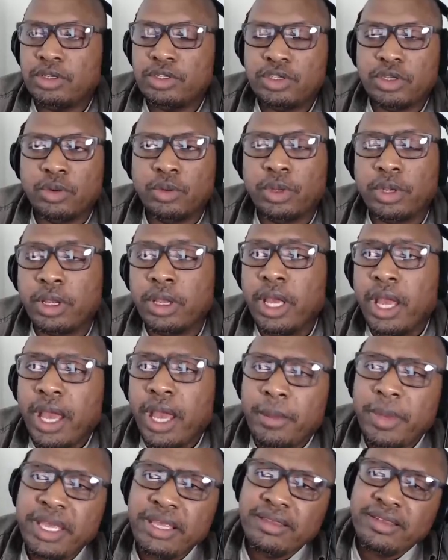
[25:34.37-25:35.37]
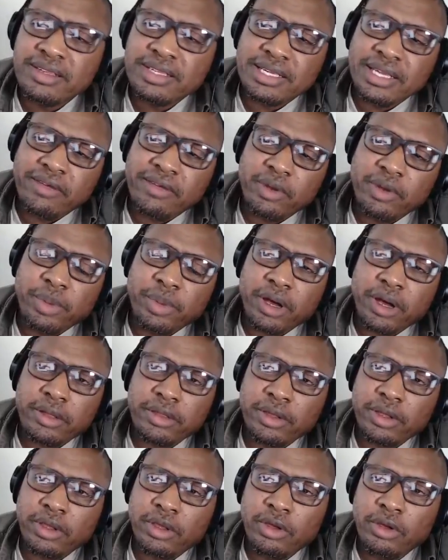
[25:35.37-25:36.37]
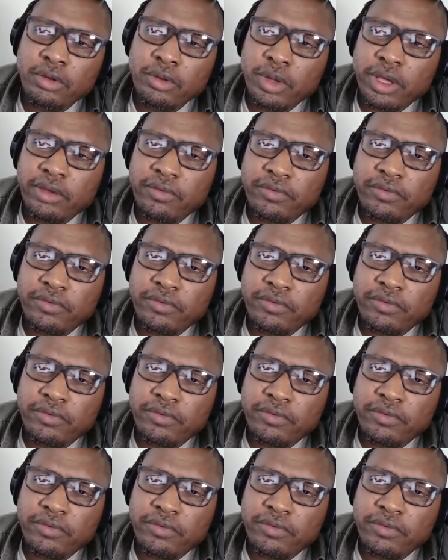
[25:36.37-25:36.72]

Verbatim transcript: don't want to. I mean, does it ever bother you if